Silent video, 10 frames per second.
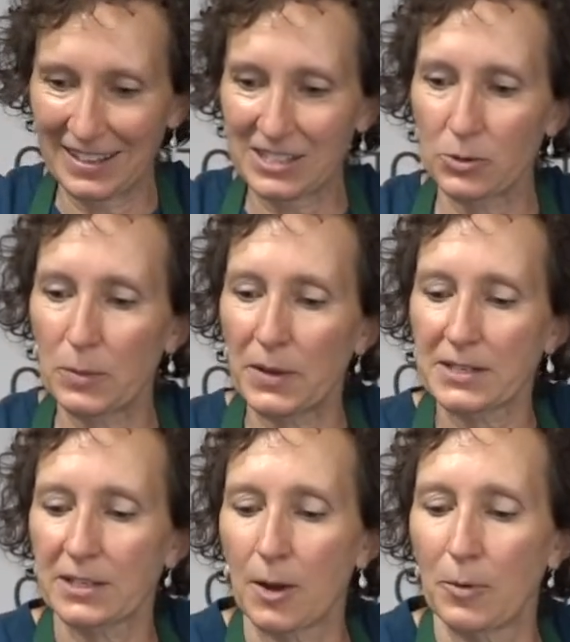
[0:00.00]
So we
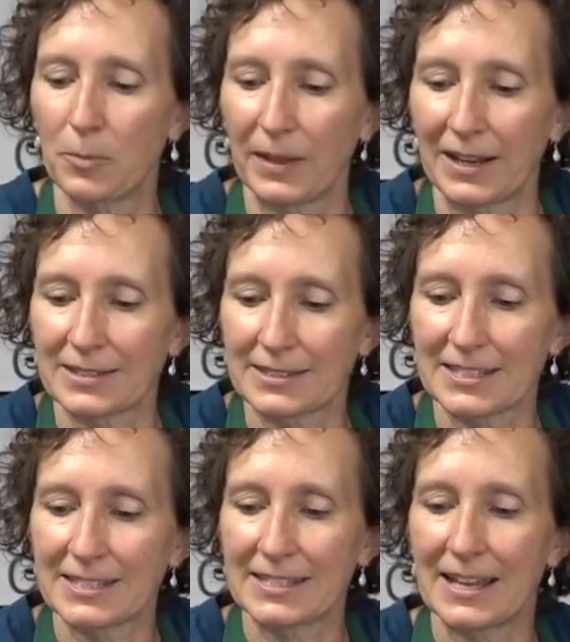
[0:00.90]
picked a couple plants.
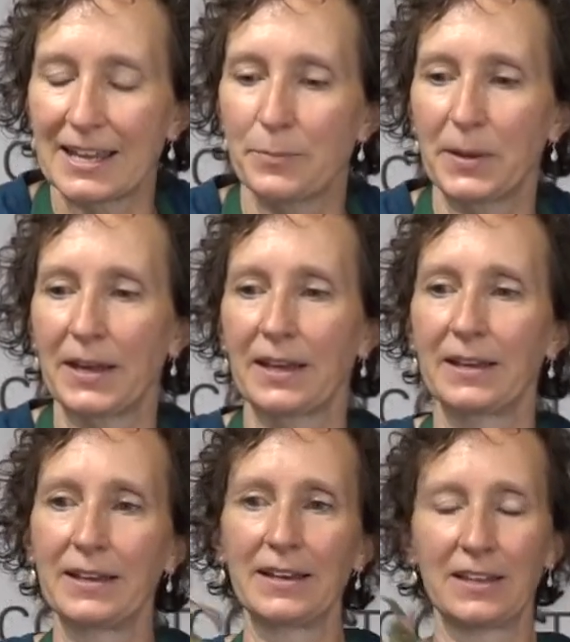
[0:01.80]
Let's today pick
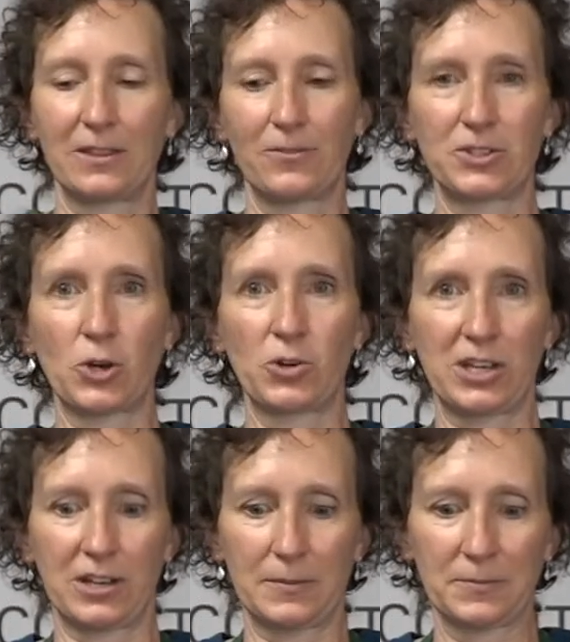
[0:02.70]
the
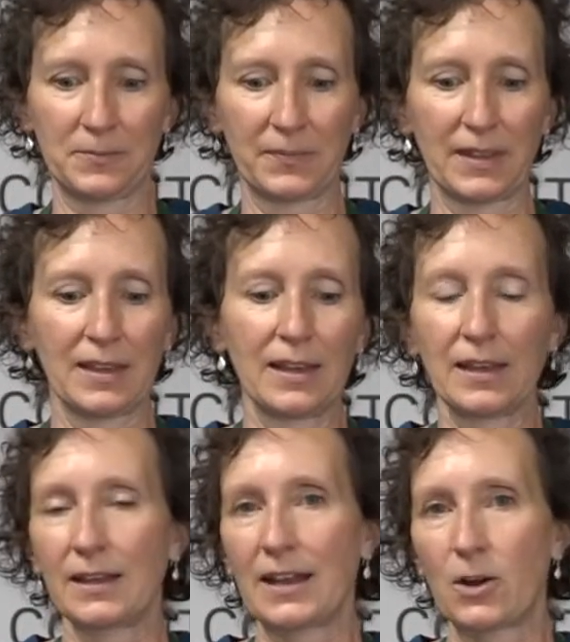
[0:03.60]
Fittonia.
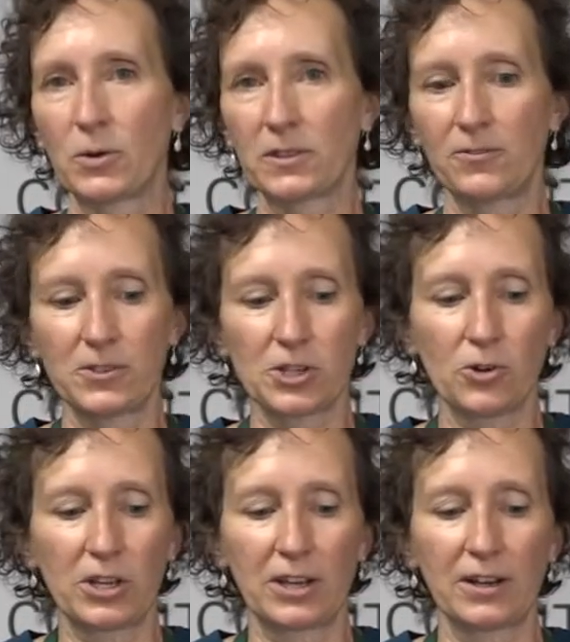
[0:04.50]
Now with the
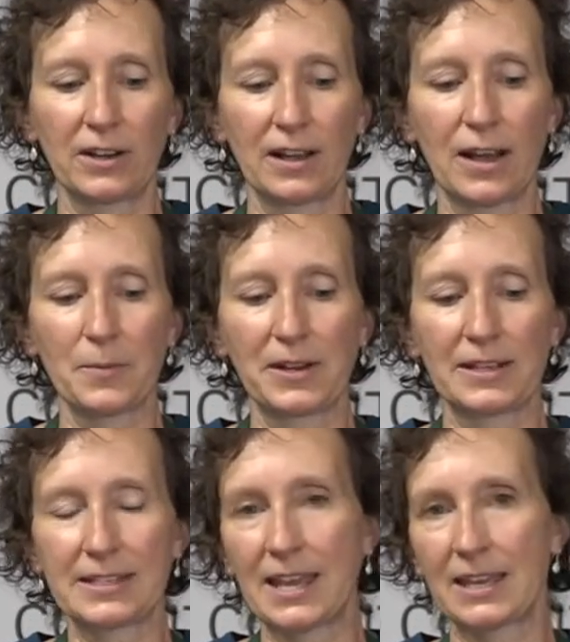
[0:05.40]
Fittonia, I'm going
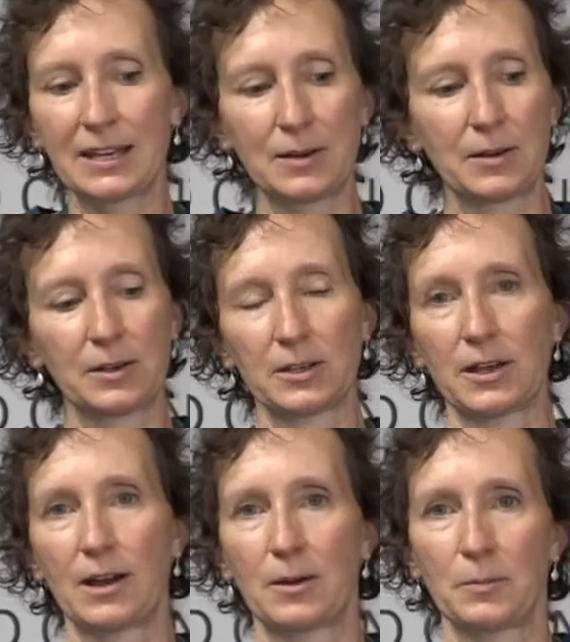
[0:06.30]
to take it
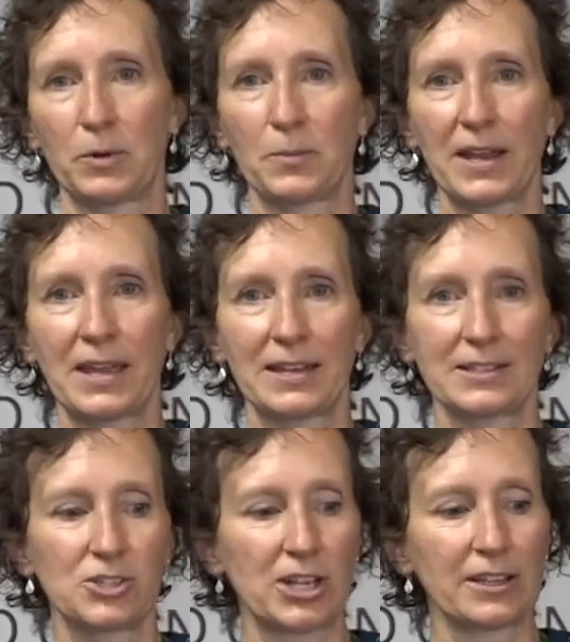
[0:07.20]
and put my
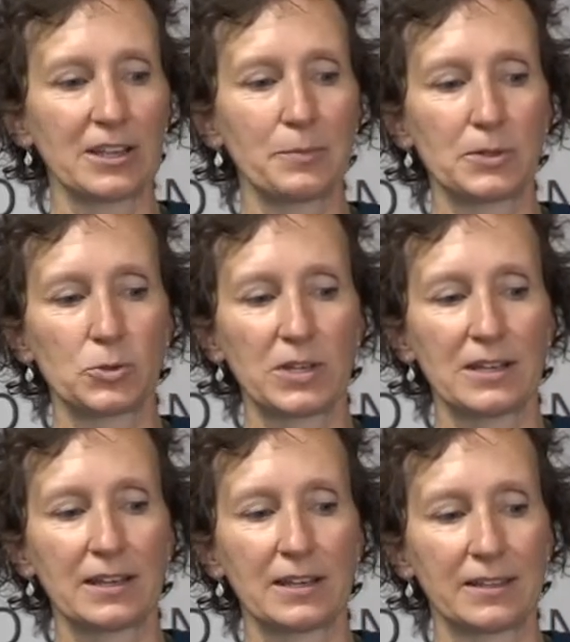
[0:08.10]
hands gently
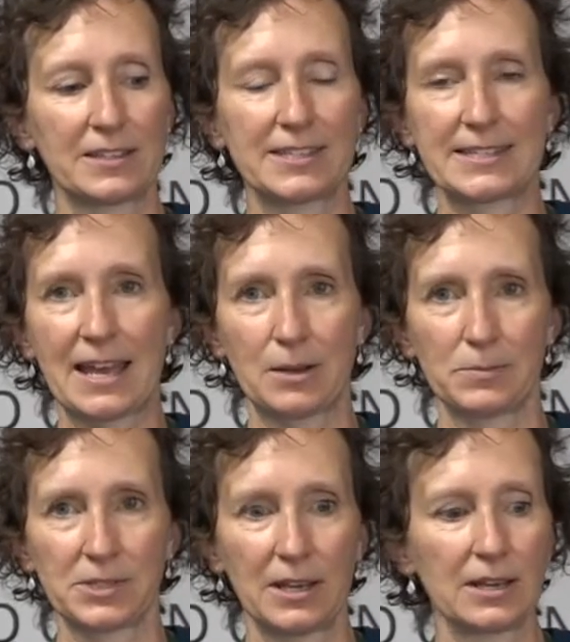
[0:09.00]
between the
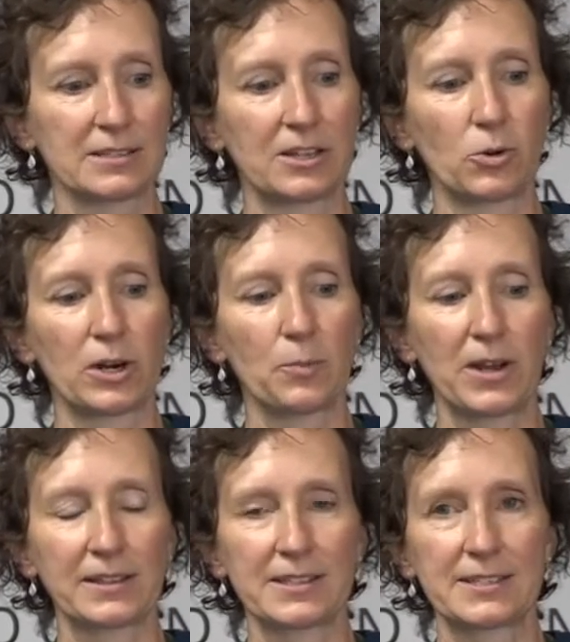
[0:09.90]
stems, because I don't want to
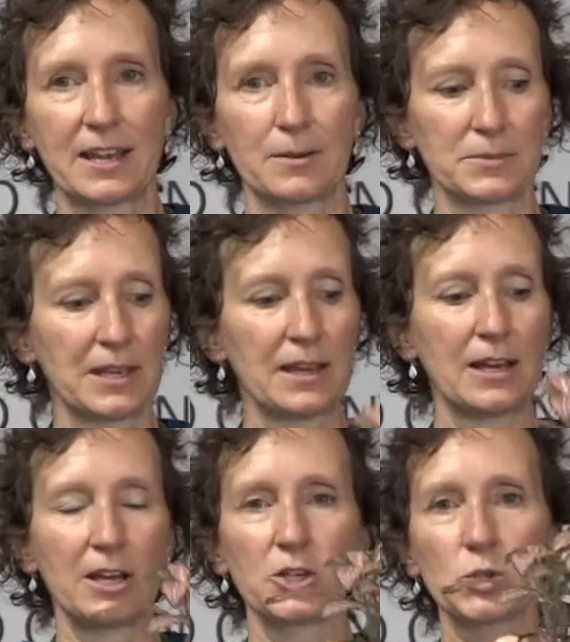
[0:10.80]
break the stems.
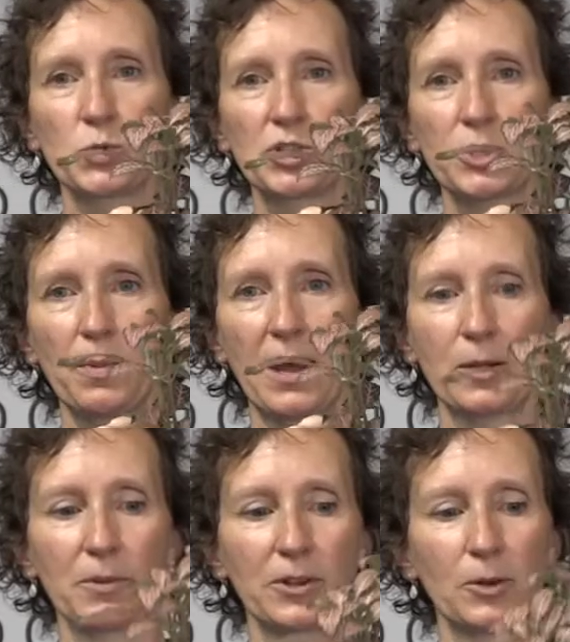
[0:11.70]
Squish the
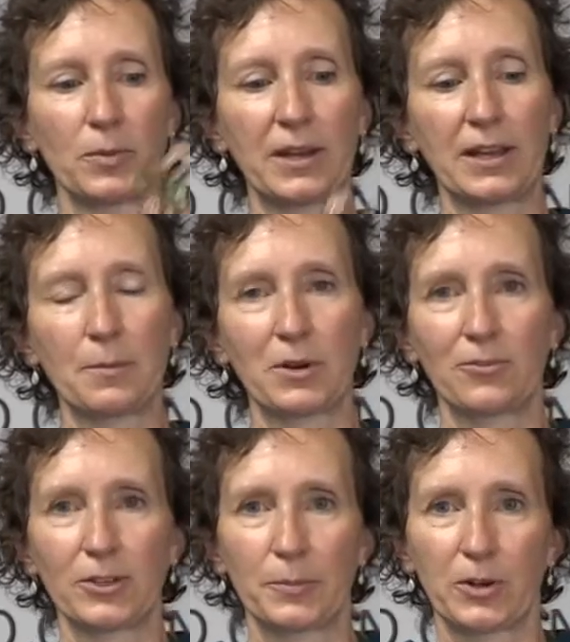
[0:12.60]
bottom a little bit, and I'm going
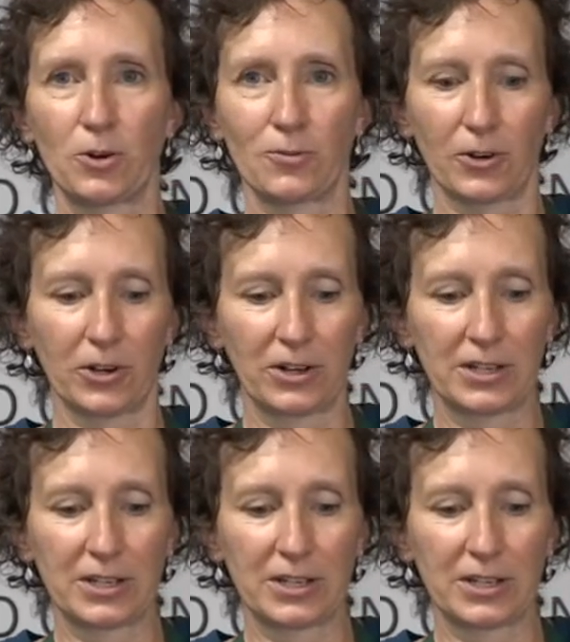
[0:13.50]
to flip it over.